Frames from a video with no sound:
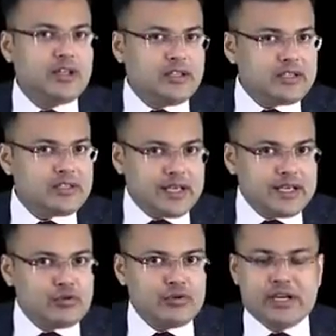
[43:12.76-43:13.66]
This is
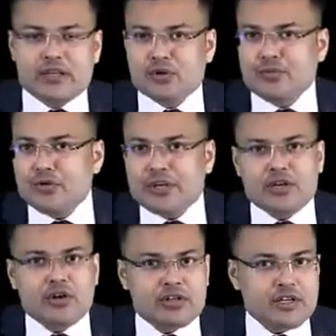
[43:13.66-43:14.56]
exudate, so protein
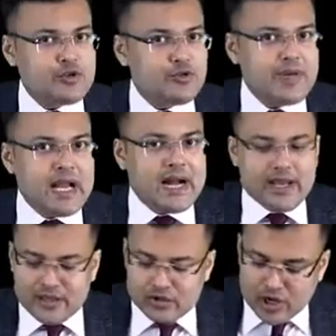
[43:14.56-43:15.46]
content should be
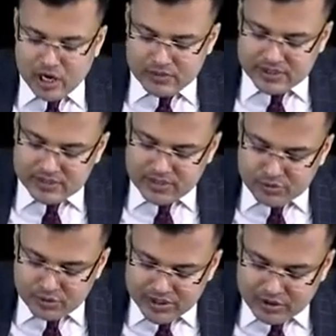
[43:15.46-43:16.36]
high. So how much is the
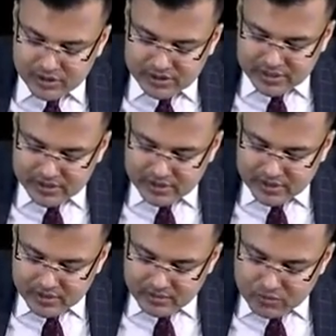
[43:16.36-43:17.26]
protein content?
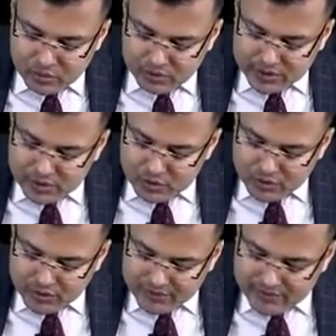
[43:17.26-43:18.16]
More than
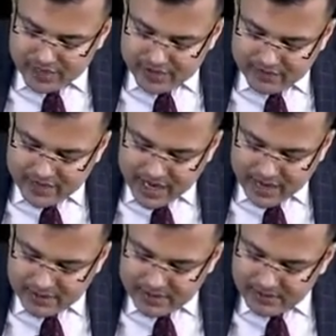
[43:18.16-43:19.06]
2.5
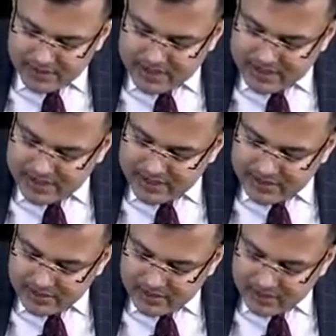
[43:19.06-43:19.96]
grams per
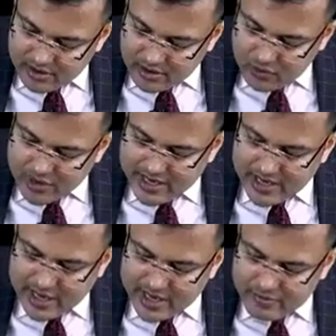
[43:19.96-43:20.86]
deciliter. Why
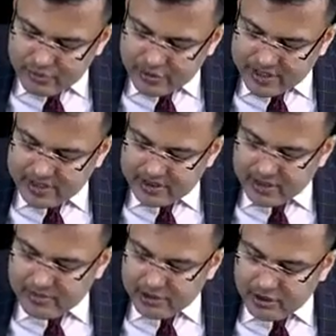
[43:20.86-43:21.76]
higher protein?
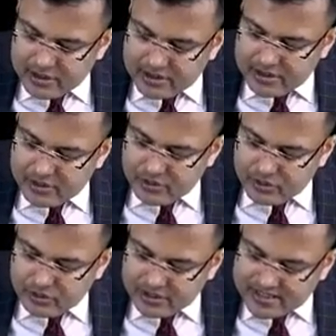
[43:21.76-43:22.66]
Because
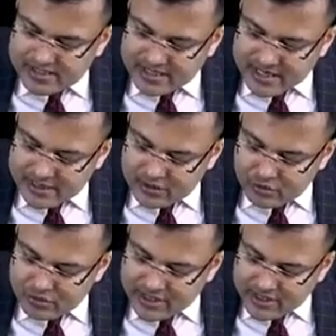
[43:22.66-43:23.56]
this is
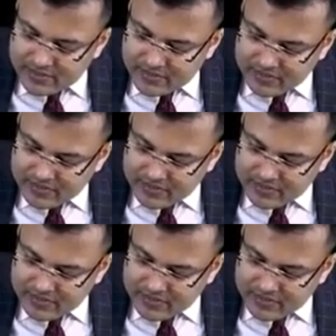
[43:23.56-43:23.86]
exudate.